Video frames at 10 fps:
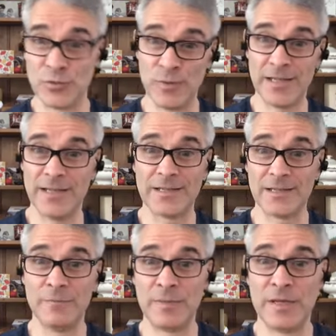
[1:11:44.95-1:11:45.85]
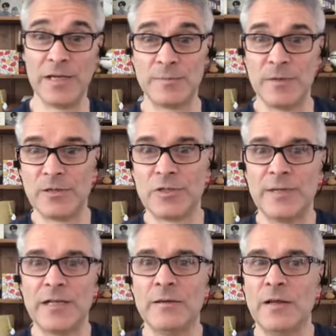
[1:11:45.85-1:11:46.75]
with it and been exposed yeah.
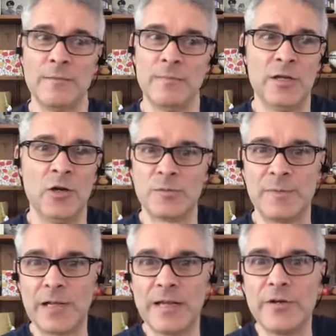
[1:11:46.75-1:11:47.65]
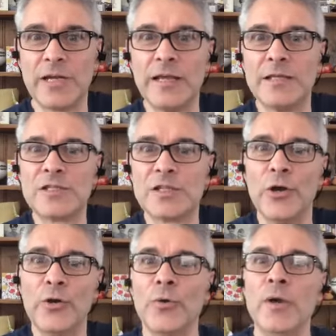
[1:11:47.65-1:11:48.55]
to it and i'm in hospital every day
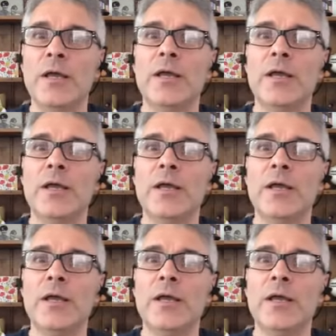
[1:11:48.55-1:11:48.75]
so mm-hmm.